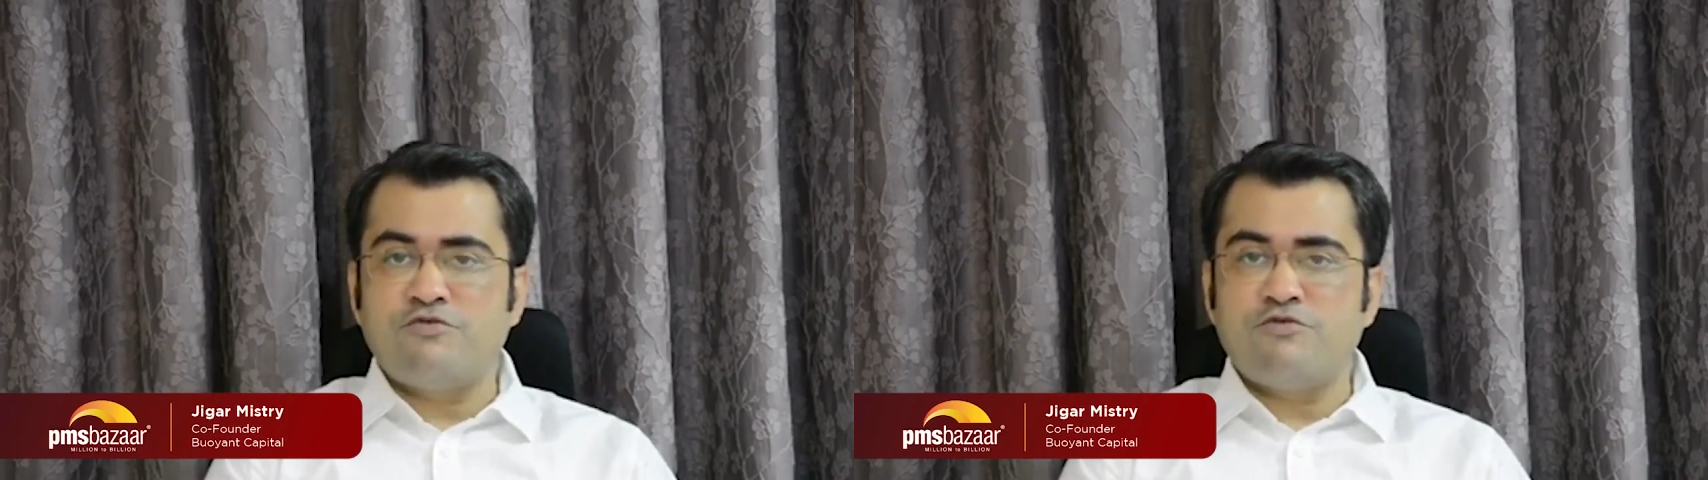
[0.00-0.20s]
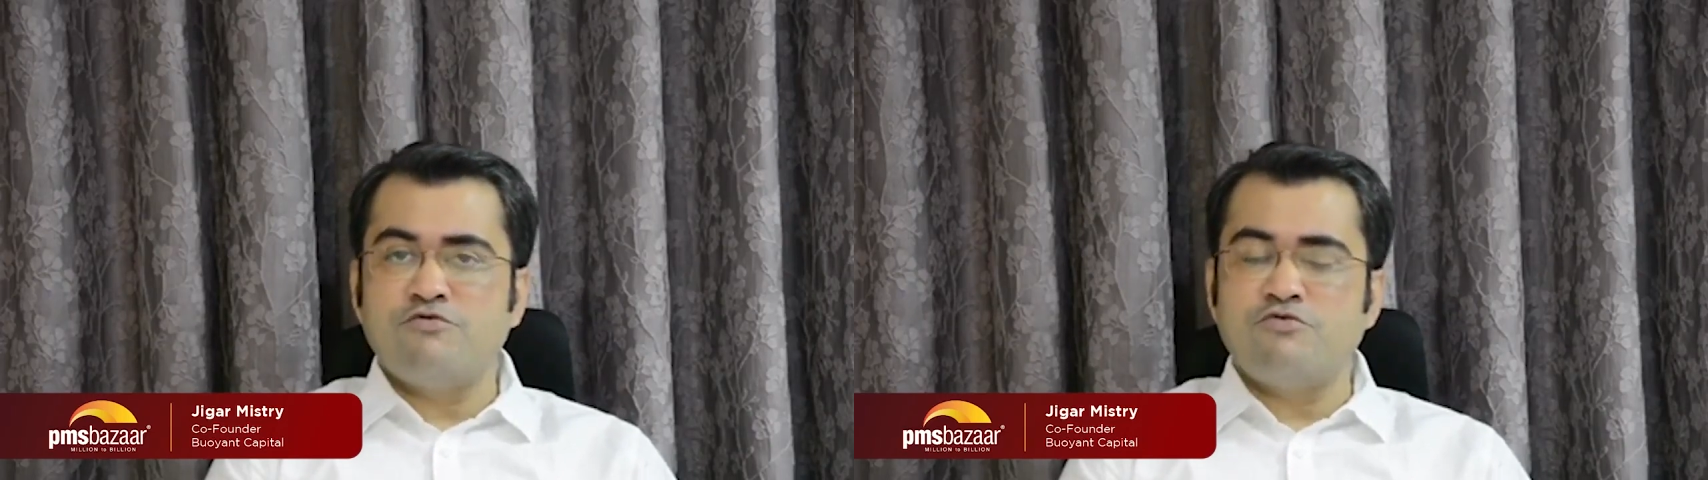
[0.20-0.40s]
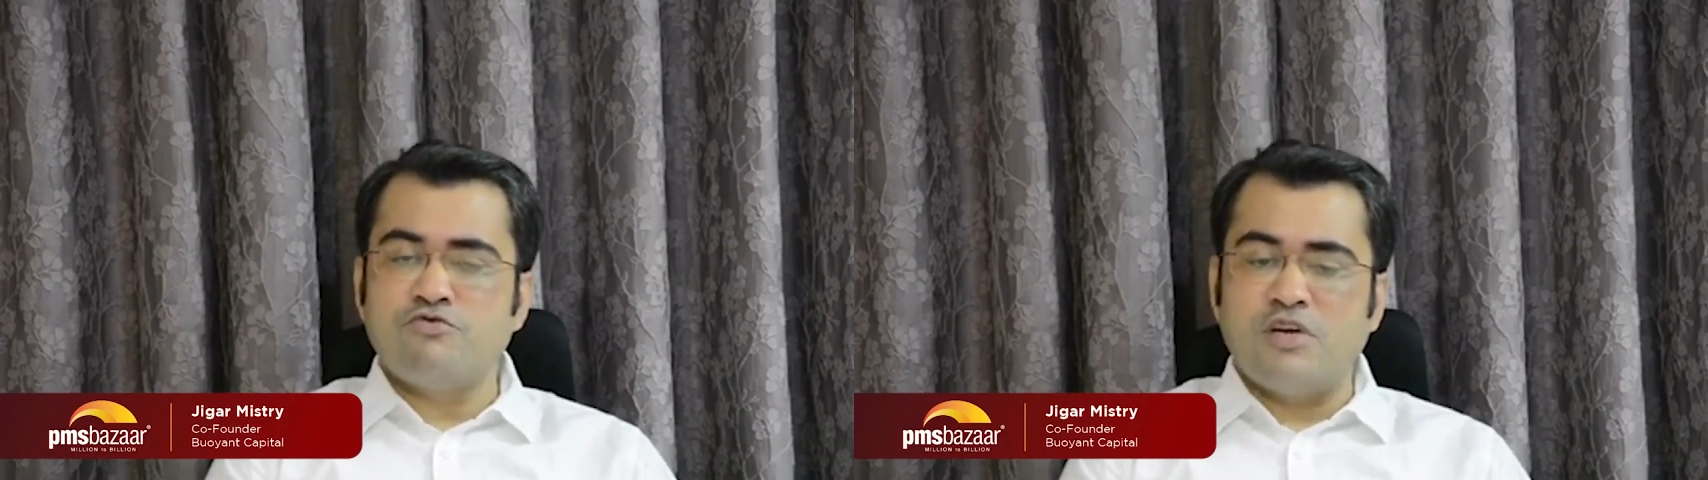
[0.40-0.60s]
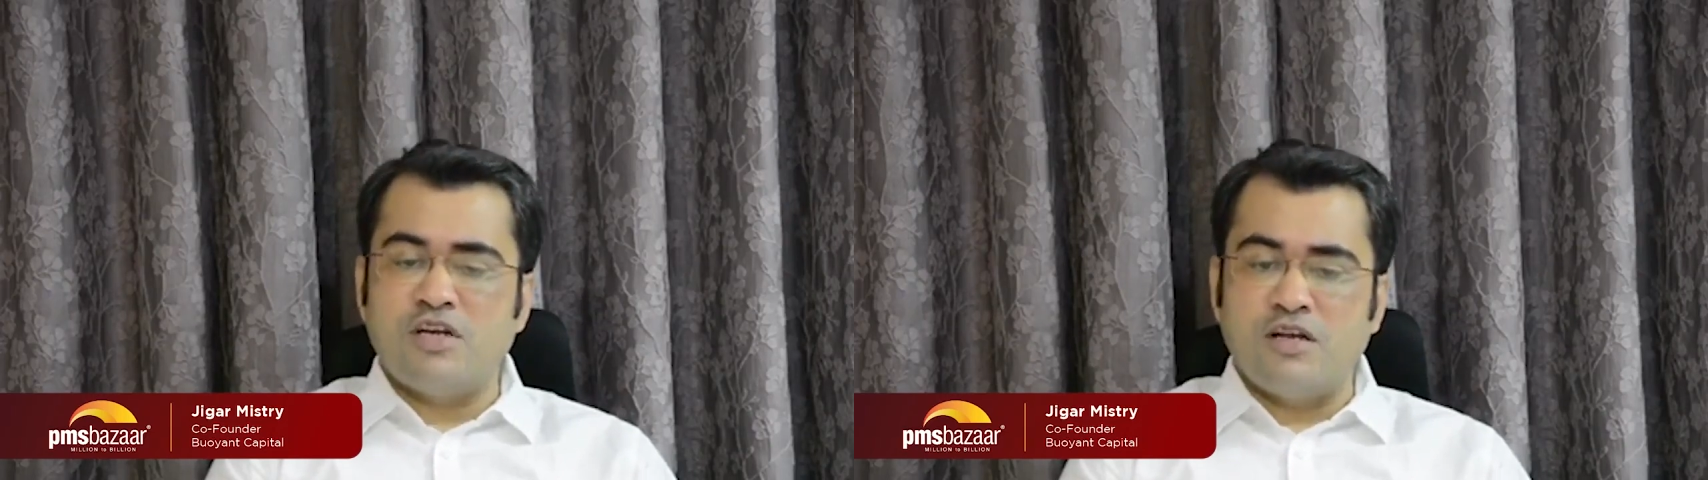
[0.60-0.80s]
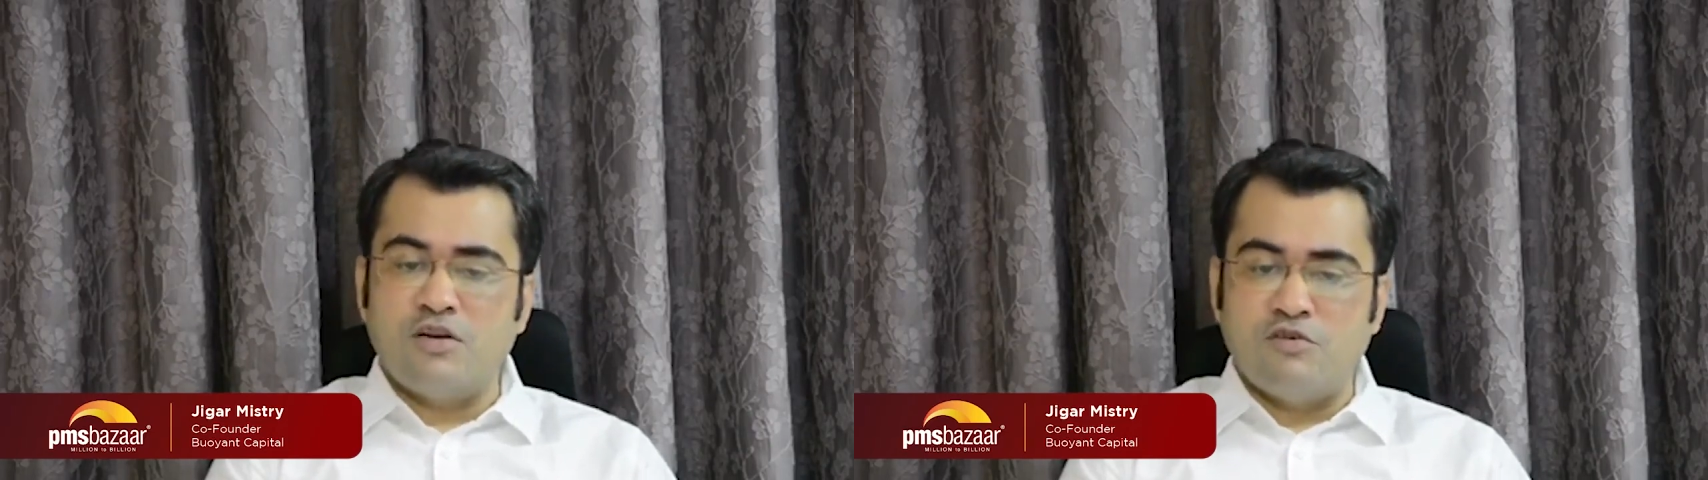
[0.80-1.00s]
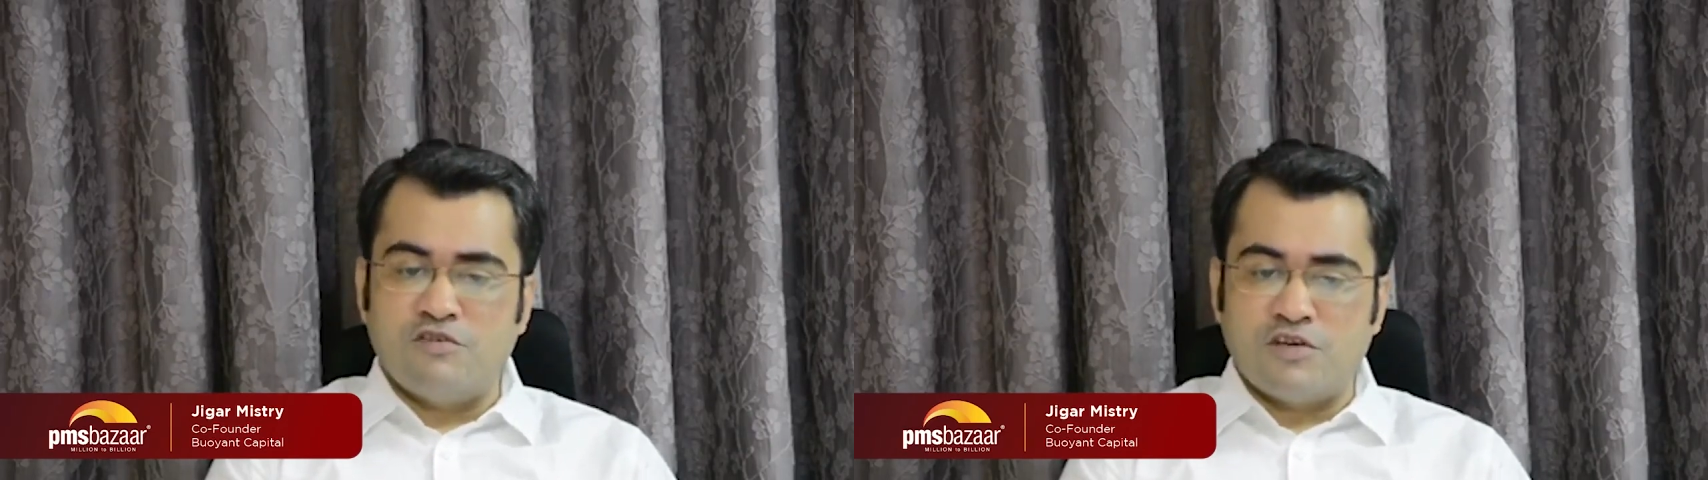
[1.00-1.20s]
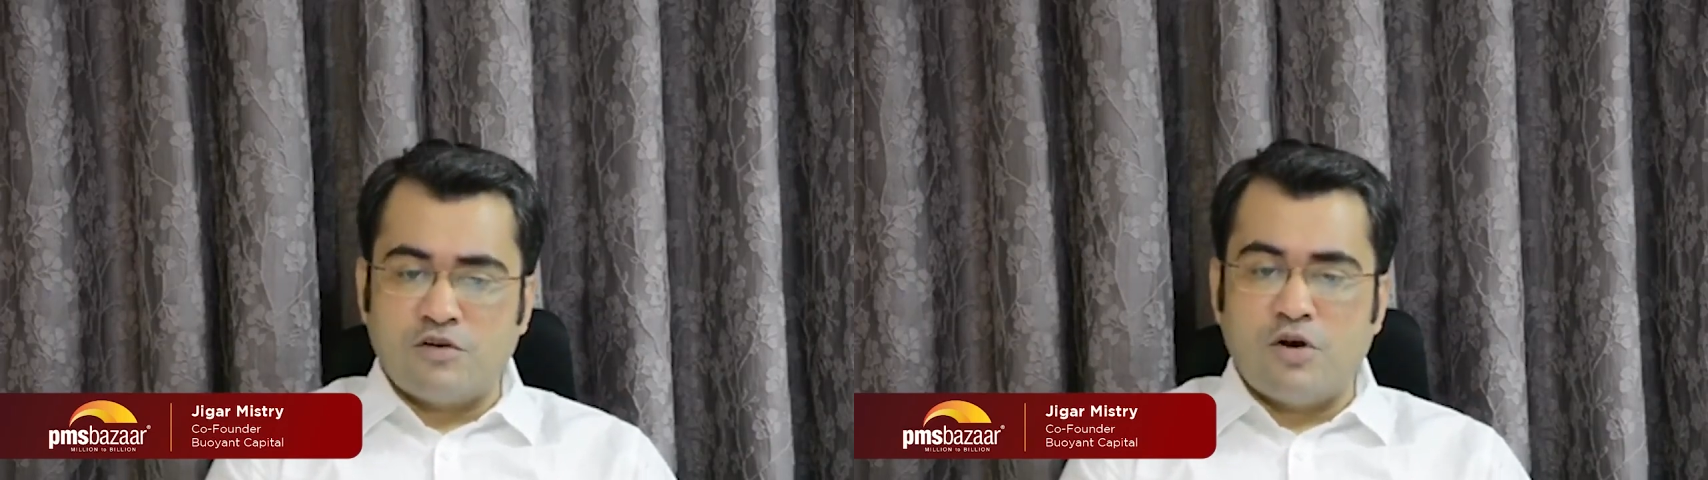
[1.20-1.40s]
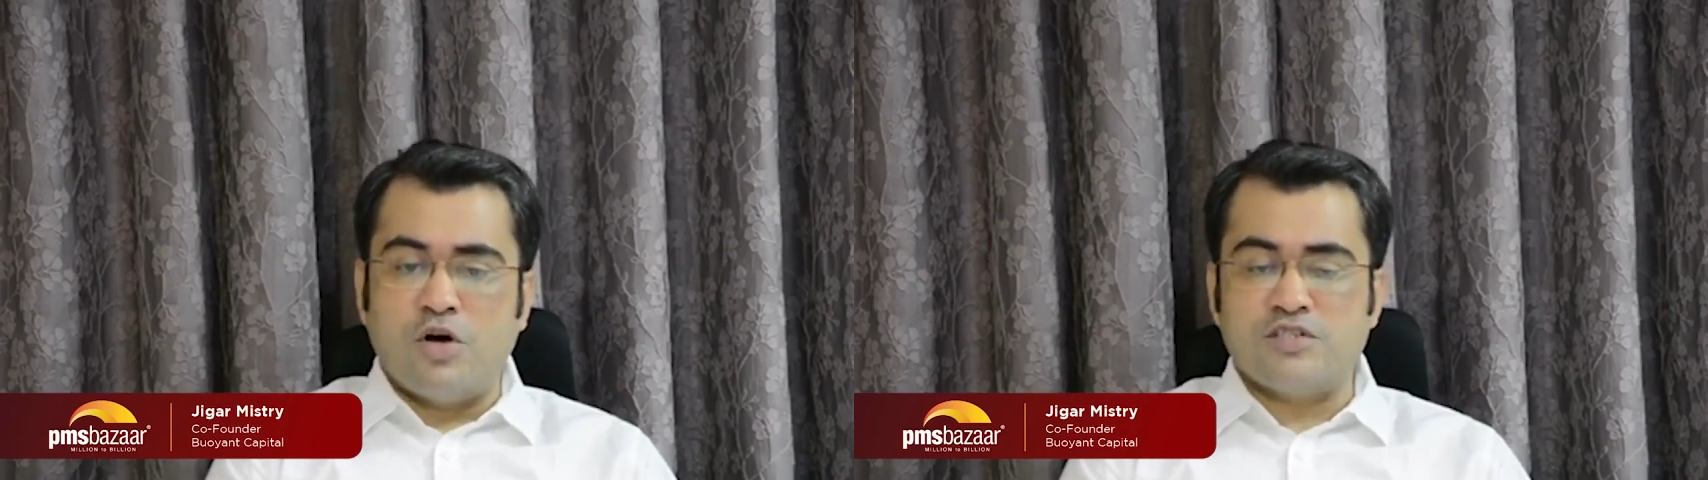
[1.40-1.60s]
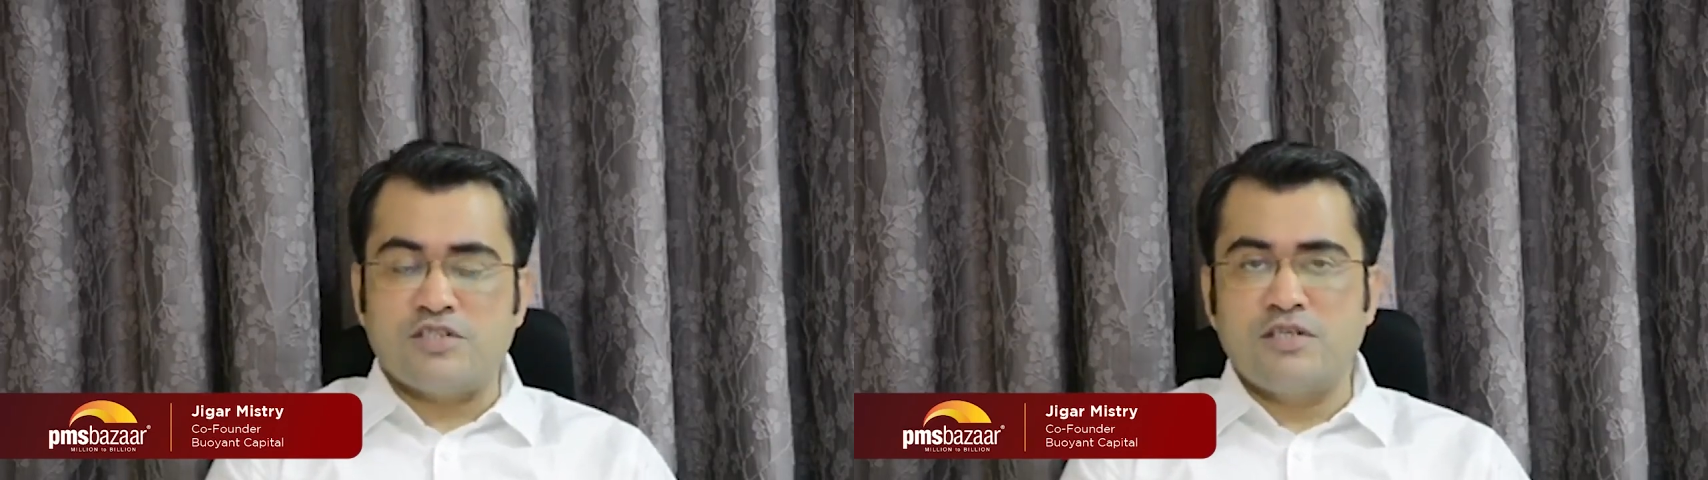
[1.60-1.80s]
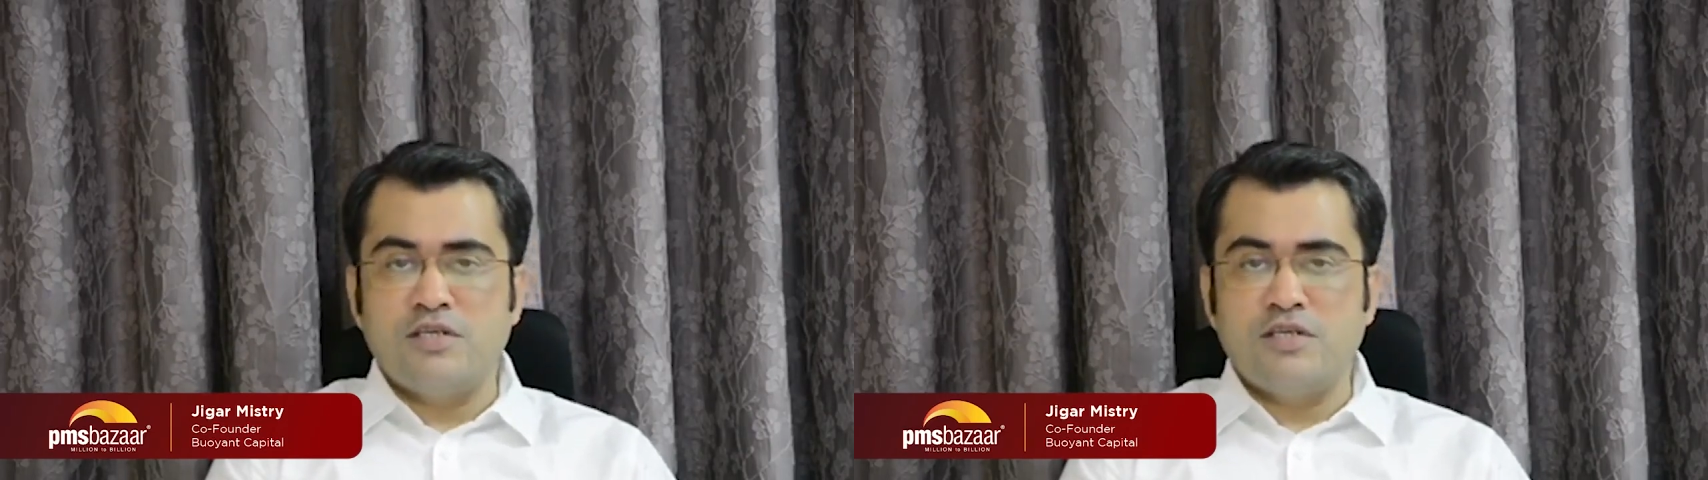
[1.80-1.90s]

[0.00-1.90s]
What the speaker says: to do so at a lower cost.